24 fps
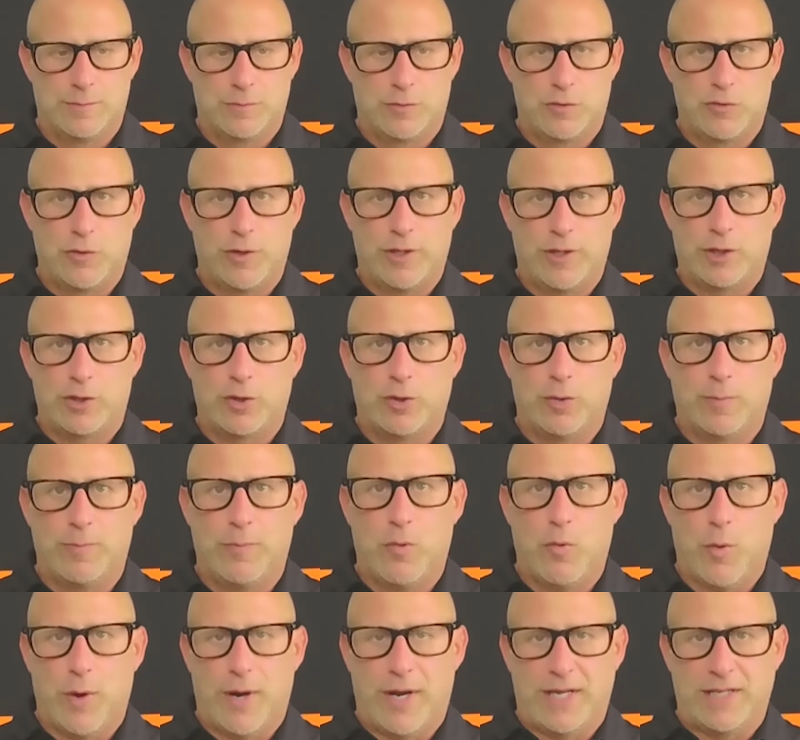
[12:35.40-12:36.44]
critical
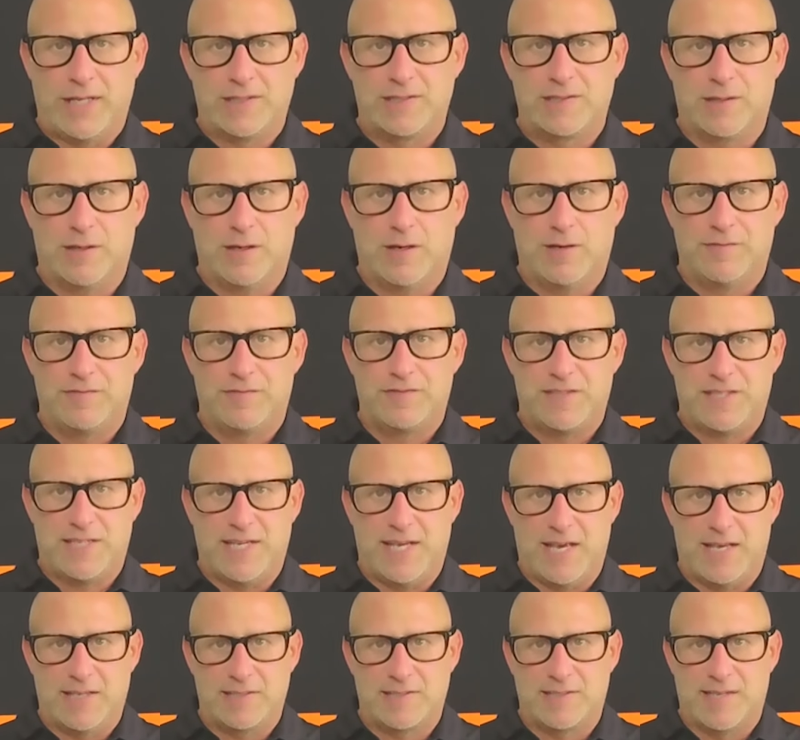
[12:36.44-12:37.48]
points of
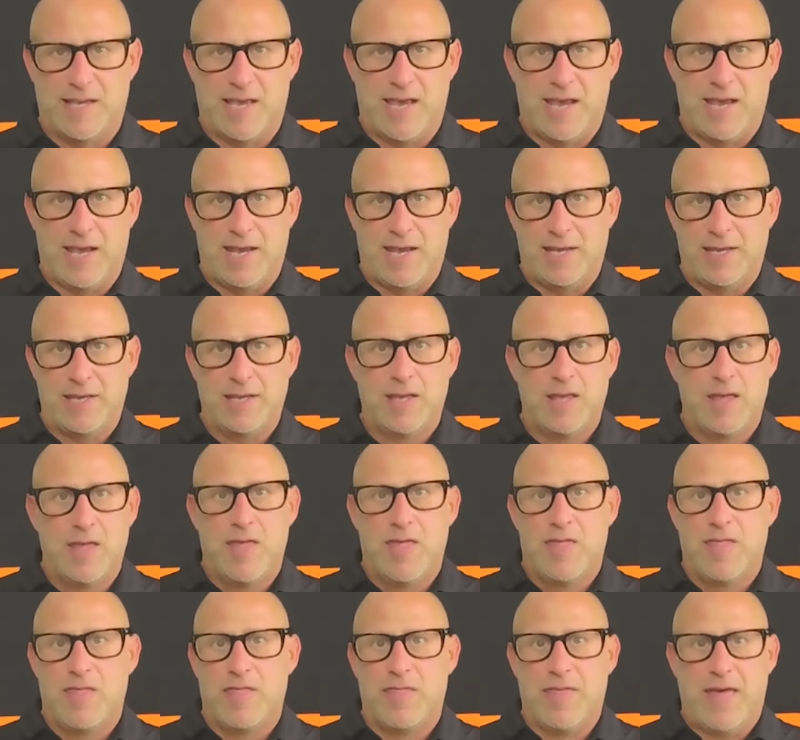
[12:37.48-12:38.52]
TSA,
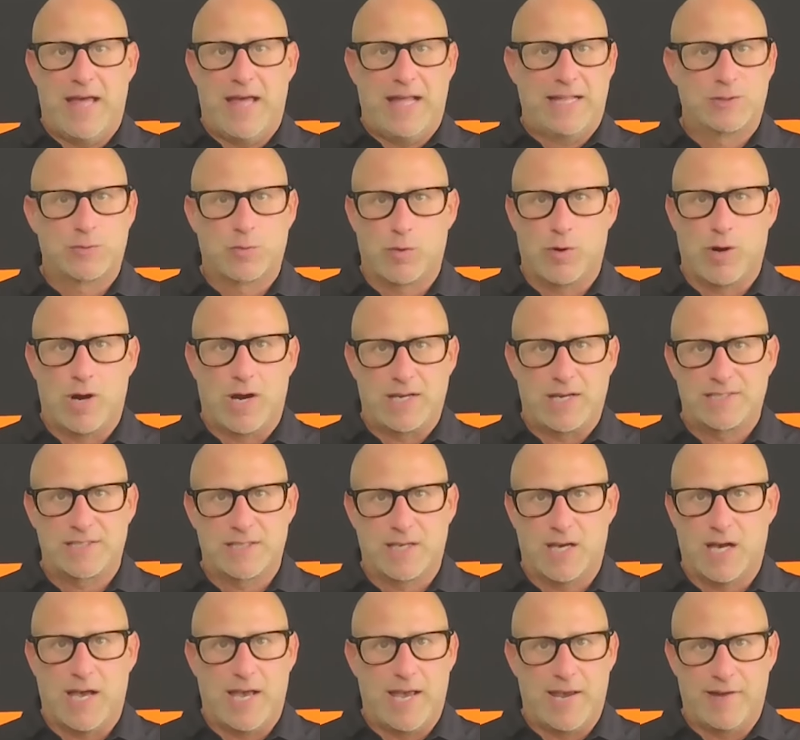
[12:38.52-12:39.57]
that's where I
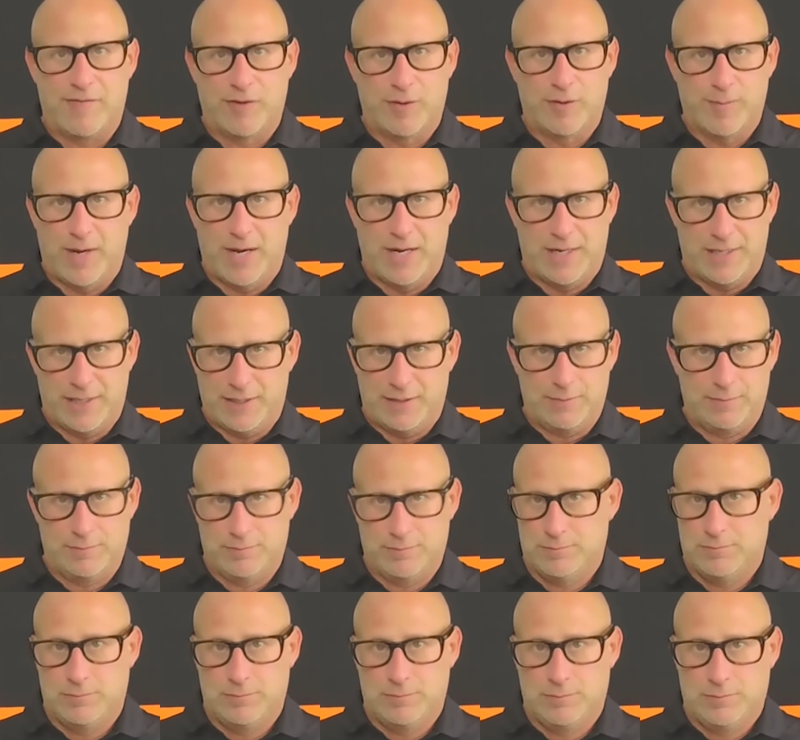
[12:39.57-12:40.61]
saw everybody.
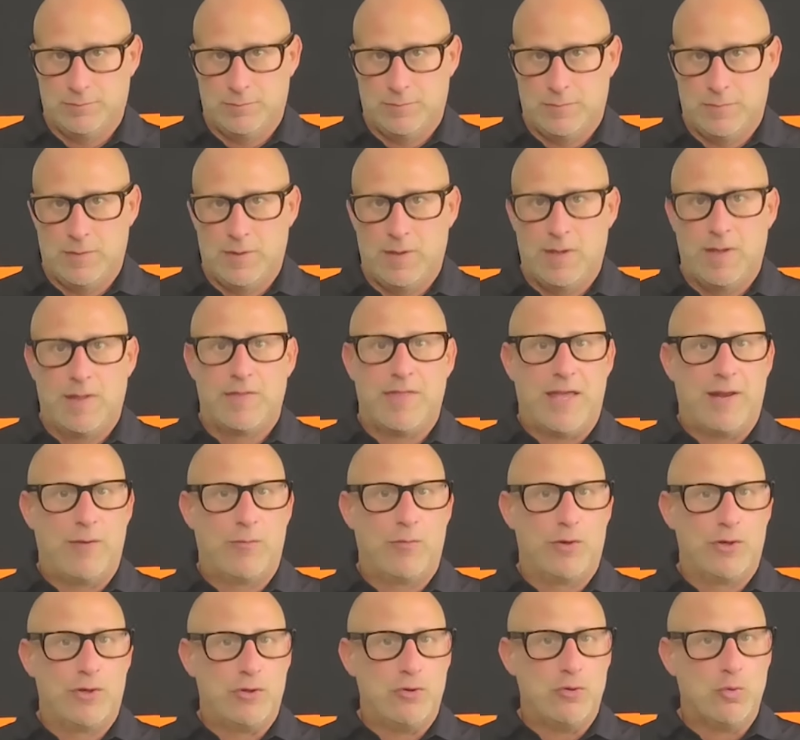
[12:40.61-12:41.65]
Then
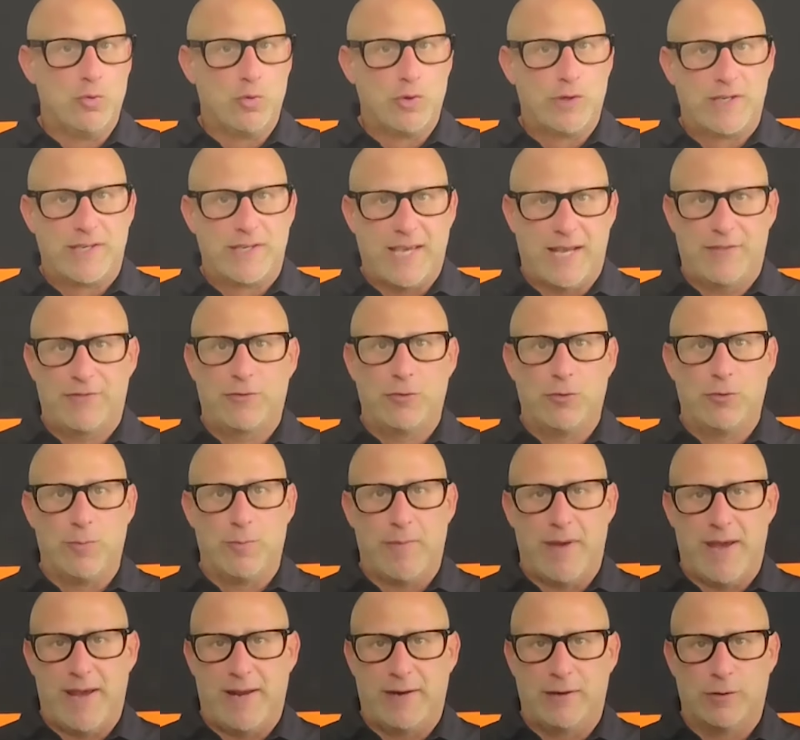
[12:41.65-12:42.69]
when you get through
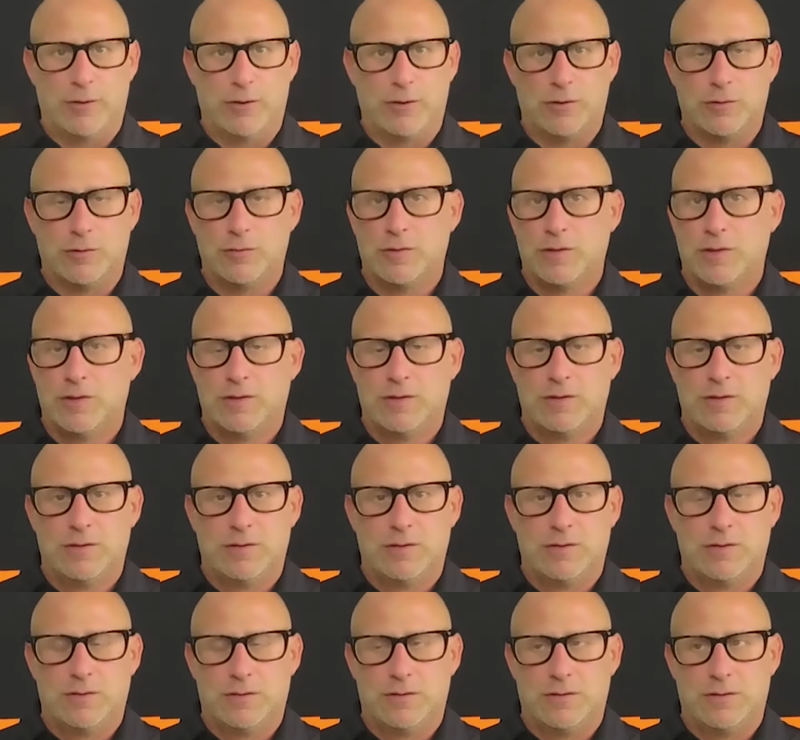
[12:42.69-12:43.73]
metal,
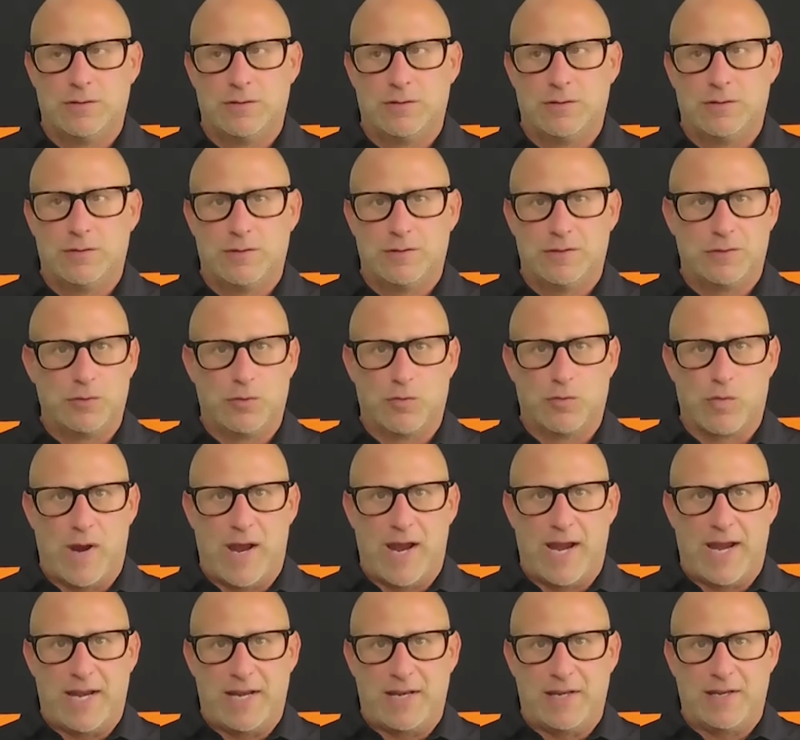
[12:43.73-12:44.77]
you're
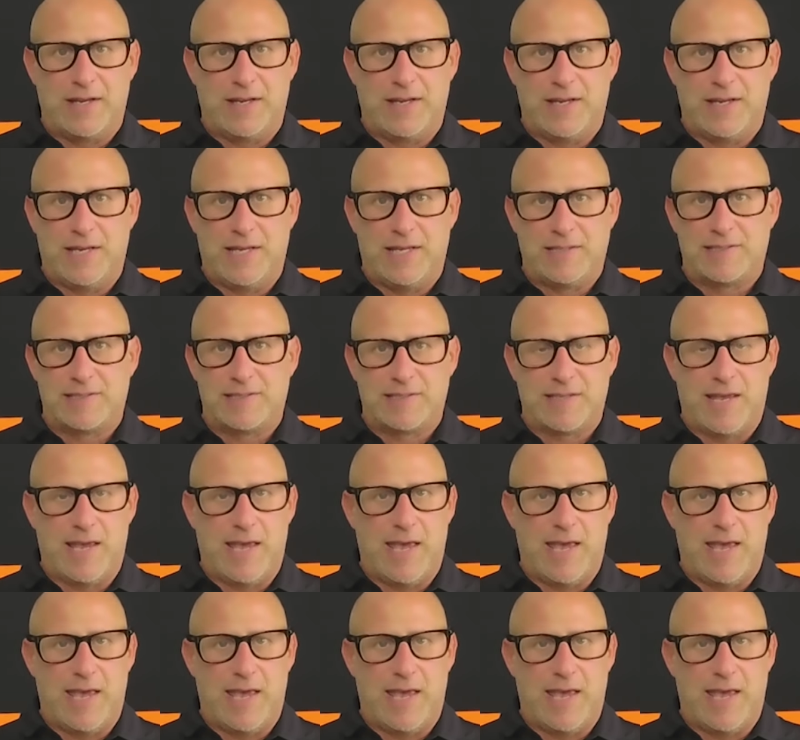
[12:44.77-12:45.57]
right. It's